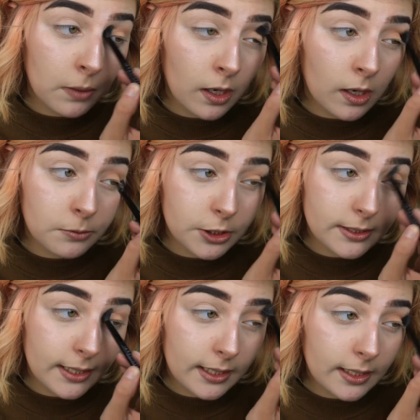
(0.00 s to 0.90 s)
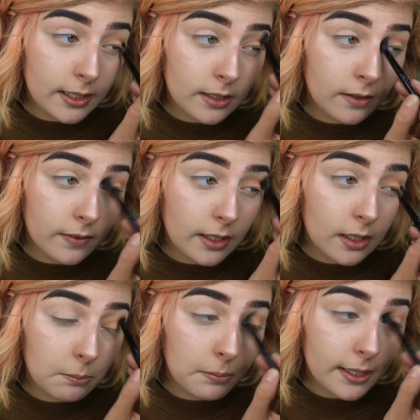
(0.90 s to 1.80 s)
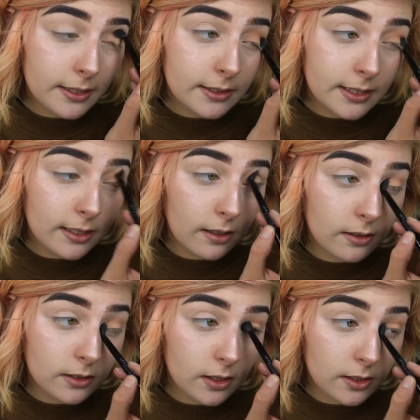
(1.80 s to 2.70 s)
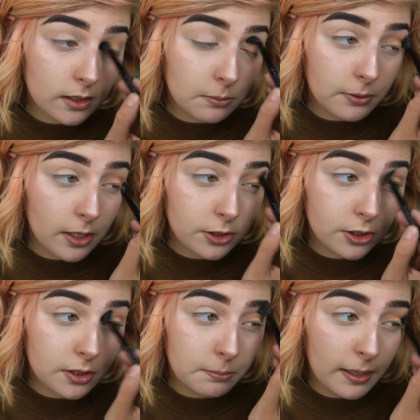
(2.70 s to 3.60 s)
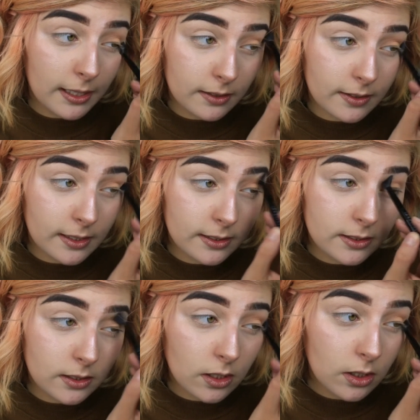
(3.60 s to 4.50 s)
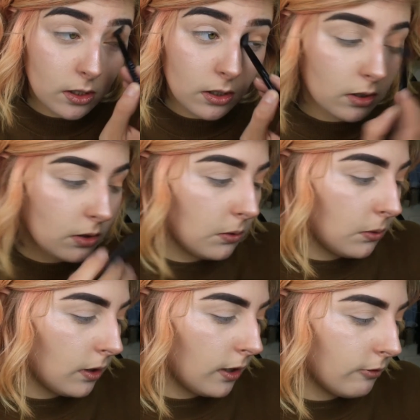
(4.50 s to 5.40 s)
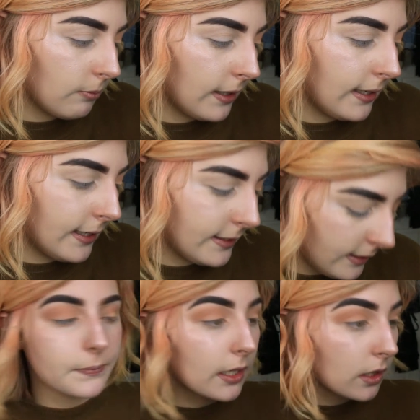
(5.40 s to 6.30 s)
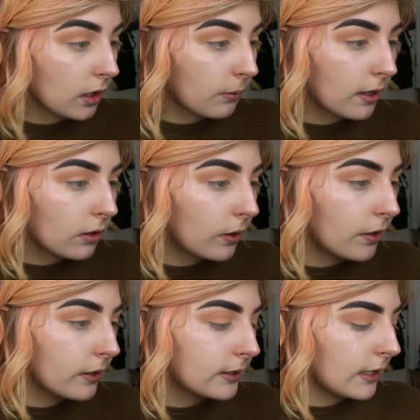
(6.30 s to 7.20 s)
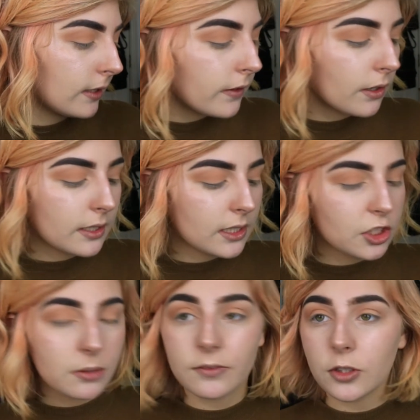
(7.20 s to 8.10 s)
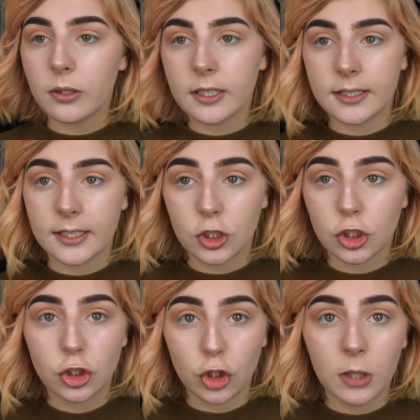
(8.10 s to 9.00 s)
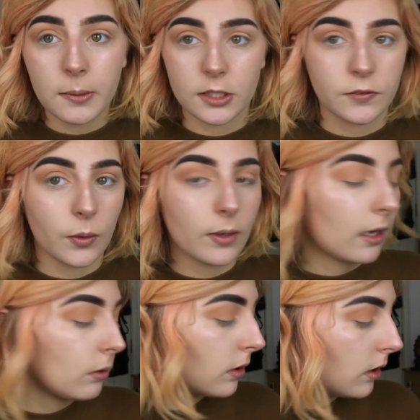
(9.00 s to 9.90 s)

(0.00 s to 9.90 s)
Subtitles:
But I'm just taking the blending side of the brush to pack this all over my lid. That colour went on quite nicely. The only issue with Dawn is there's just so much fallout.